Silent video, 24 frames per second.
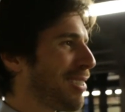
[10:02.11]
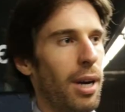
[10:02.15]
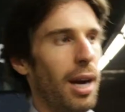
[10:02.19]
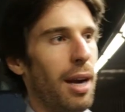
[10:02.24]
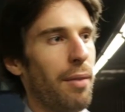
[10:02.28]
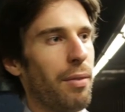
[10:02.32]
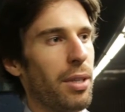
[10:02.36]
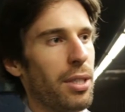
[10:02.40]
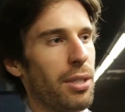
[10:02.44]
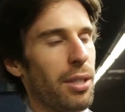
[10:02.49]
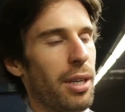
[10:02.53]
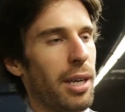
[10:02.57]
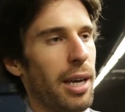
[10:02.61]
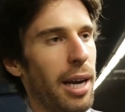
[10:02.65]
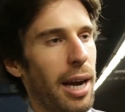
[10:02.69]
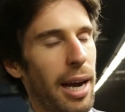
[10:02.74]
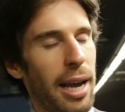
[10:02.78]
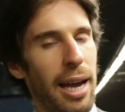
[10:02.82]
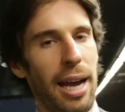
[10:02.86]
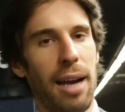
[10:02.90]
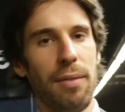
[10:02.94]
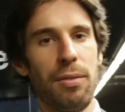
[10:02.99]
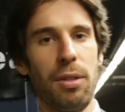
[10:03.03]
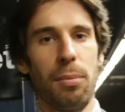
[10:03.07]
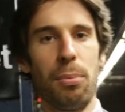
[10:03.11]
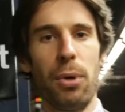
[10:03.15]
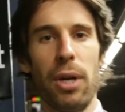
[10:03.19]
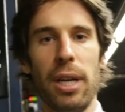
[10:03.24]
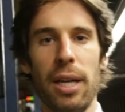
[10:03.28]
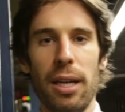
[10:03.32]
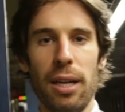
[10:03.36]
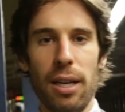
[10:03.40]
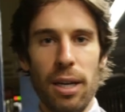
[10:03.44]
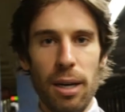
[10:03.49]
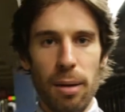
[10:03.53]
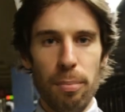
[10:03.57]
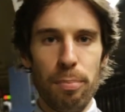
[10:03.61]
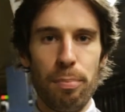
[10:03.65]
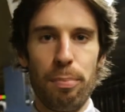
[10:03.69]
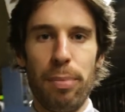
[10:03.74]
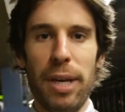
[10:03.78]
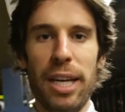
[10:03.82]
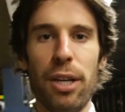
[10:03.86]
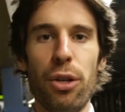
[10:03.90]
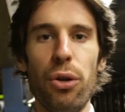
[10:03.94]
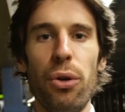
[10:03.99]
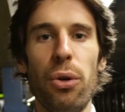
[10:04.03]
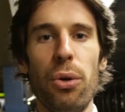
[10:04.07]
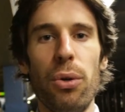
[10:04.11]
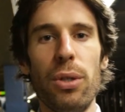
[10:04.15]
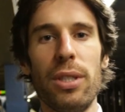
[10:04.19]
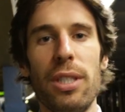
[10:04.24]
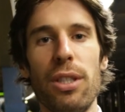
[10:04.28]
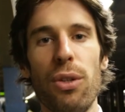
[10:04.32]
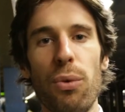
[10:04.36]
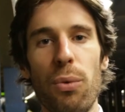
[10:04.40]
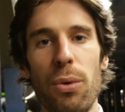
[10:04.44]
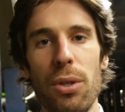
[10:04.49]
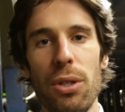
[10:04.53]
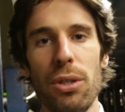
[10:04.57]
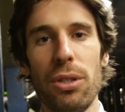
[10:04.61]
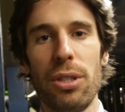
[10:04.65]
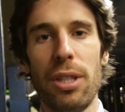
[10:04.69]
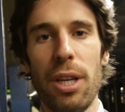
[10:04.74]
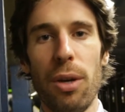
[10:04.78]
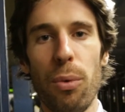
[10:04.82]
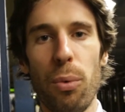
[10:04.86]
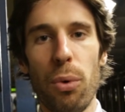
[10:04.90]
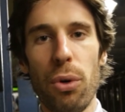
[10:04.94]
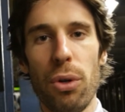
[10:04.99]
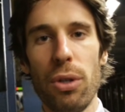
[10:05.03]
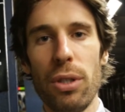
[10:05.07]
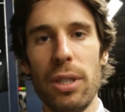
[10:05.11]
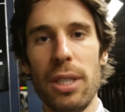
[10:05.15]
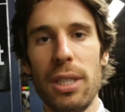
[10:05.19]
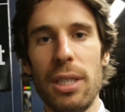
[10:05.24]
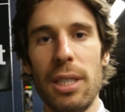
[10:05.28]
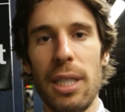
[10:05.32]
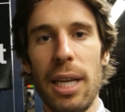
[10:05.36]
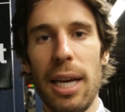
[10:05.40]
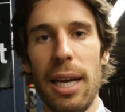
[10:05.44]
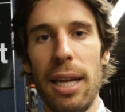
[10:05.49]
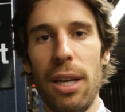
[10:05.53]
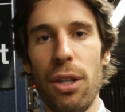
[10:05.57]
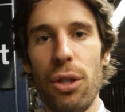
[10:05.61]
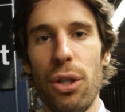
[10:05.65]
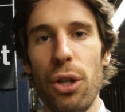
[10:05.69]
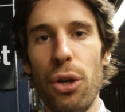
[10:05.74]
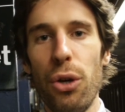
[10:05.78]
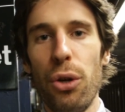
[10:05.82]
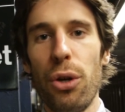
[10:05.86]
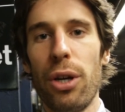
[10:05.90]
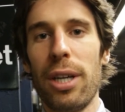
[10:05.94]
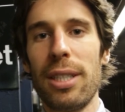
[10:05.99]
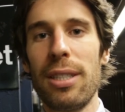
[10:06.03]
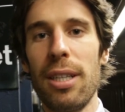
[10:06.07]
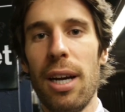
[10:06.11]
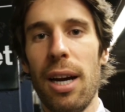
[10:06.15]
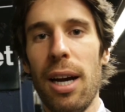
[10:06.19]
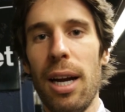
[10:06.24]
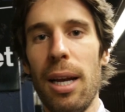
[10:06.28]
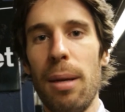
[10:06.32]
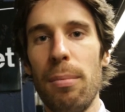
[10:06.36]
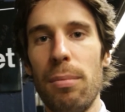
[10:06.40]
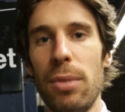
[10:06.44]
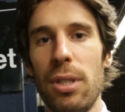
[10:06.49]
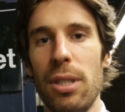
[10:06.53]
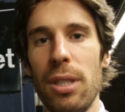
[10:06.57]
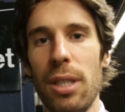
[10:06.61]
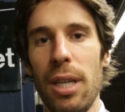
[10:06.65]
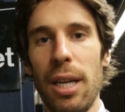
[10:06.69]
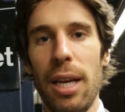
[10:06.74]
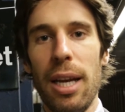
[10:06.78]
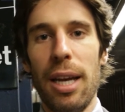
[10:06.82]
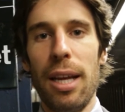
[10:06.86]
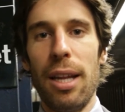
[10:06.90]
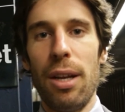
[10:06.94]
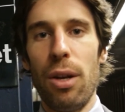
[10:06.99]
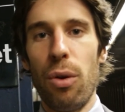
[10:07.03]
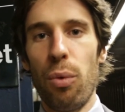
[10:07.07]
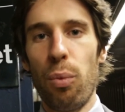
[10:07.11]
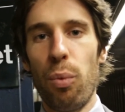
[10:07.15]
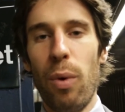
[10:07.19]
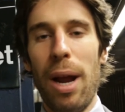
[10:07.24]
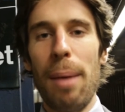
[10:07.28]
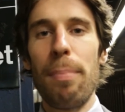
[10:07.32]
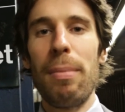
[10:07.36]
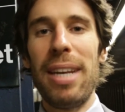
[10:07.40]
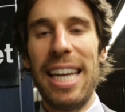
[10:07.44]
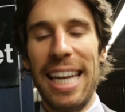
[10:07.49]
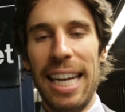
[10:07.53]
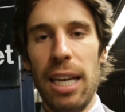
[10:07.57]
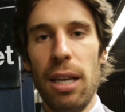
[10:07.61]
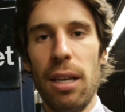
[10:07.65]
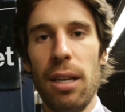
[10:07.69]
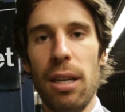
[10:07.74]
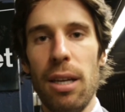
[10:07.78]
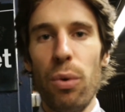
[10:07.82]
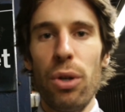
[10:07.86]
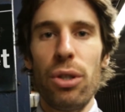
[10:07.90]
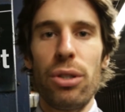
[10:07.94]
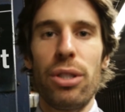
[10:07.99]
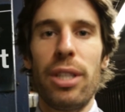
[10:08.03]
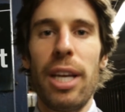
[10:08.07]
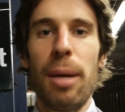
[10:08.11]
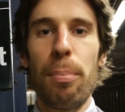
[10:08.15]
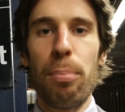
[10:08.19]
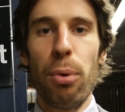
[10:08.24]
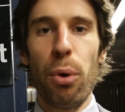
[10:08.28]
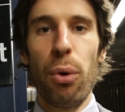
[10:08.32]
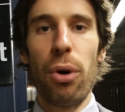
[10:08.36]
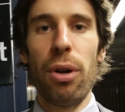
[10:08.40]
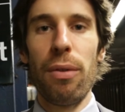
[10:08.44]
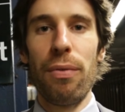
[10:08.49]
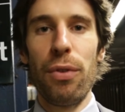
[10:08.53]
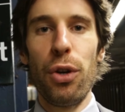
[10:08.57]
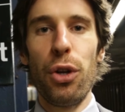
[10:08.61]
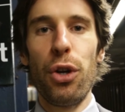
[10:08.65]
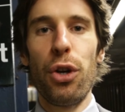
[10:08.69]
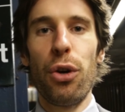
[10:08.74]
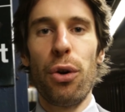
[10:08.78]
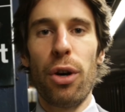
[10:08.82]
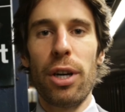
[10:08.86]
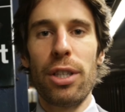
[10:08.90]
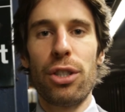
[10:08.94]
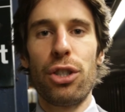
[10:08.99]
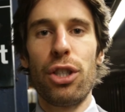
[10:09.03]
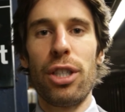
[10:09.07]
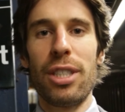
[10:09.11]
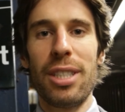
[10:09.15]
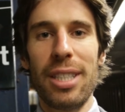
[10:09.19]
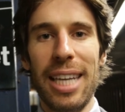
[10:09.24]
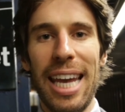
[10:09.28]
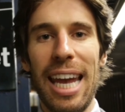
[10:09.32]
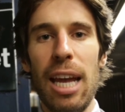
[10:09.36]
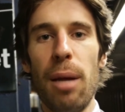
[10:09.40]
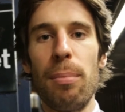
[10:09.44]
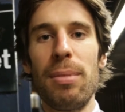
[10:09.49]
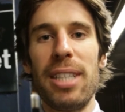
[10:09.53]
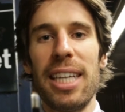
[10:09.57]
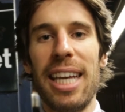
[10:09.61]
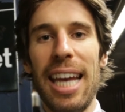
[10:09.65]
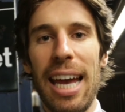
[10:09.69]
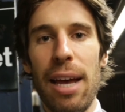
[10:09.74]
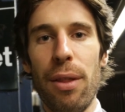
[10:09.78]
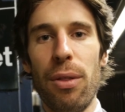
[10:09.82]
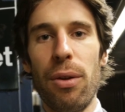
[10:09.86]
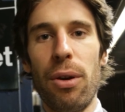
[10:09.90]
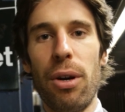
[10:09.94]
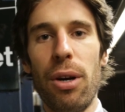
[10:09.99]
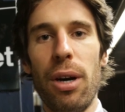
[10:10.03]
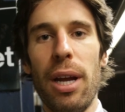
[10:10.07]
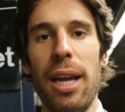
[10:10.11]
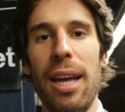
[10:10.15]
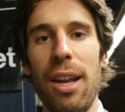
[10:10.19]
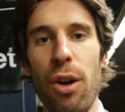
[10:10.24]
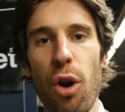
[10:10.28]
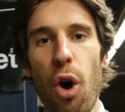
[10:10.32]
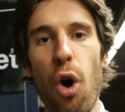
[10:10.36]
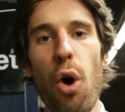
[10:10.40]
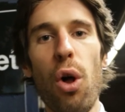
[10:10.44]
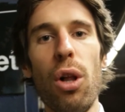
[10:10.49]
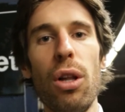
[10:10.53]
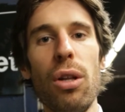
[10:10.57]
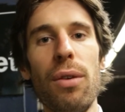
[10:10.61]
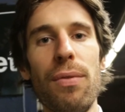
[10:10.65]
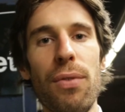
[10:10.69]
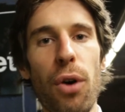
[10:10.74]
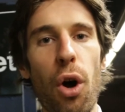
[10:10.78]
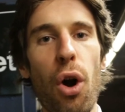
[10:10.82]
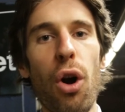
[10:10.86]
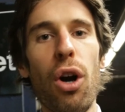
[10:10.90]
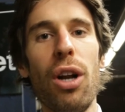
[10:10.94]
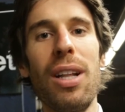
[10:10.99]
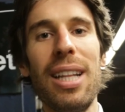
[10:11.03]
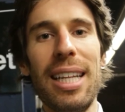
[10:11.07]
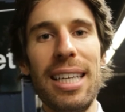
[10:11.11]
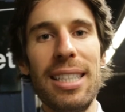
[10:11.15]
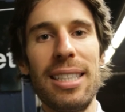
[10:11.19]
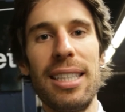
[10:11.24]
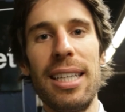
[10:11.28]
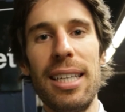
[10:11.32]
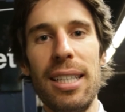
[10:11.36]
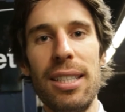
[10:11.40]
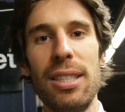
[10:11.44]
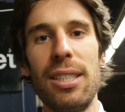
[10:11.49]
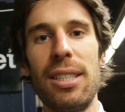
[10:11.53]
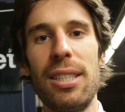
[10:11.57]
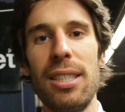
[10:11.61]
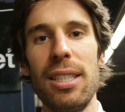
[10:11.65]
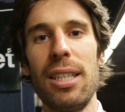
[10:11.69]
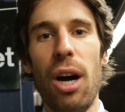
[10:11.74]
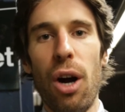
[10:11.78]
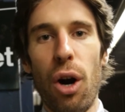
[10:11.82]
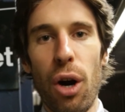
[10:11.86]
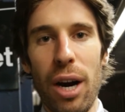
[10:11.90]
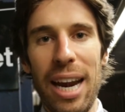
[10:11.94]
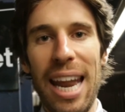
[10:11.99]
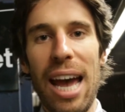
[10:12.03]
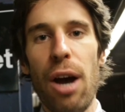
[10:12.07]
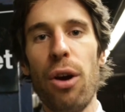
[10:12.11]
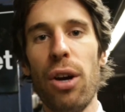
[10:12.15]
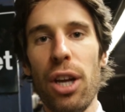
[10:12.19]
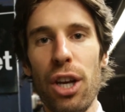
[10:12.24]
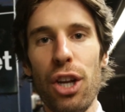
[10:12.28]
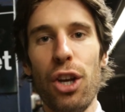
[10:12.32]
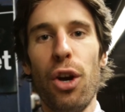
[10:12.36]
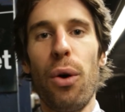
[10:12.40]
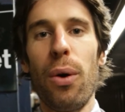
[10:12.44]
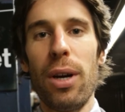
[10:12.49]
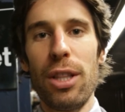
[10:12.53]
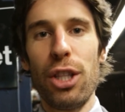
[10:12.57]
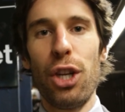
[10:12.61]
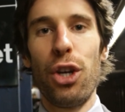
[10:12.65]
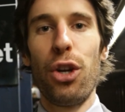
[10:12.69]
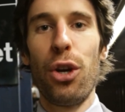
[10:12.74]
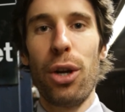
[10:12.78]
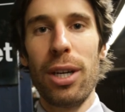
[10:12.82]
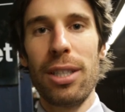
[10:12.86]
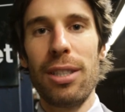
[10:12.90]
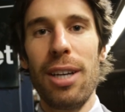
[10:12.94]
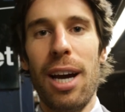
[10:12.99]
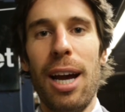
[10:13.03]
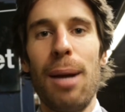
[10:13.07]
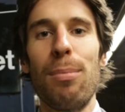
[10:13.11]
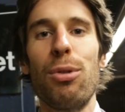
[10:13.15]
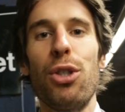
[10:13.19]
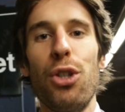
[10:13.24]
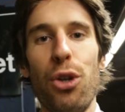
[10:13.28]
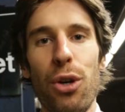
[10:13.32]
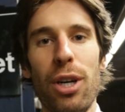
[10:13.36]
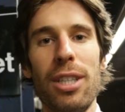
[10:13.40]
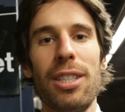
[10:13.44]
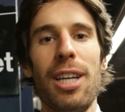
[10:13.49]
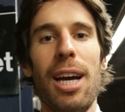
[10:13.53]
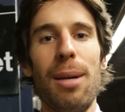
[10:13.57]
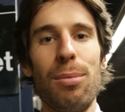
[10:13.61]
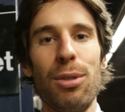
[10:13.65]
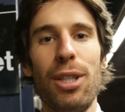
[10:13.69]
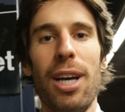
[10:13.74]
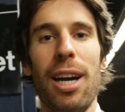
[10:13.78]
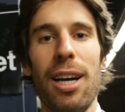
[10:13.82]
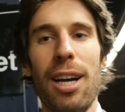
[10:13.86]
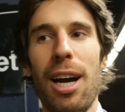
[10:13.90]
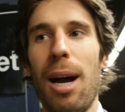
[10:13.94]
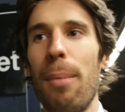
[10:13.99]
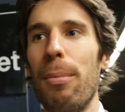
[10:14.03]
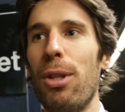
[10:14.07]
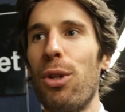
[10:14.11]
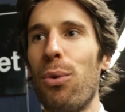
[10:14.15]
Obviously, I have to bring it up. Big news in the real estate world is that the New York Times and REBNY, Real Estate Board of New York, just came together and all of our listings are now gonna go on the New York Times, NewYorkTimes.com.